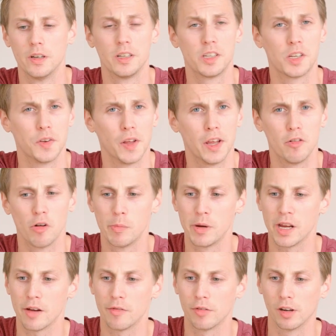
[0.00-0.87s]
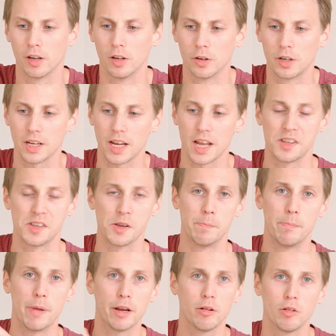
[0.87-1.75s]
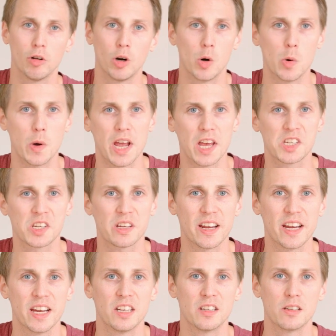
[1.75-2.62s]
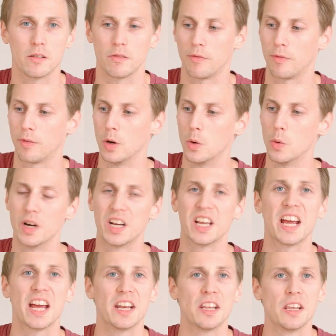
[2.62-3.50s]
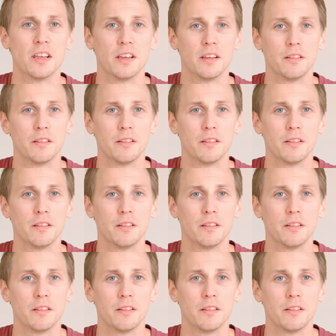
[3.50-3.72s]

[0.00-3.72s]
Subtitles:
Today we'll be having a look at the Benro S8 Fluid head.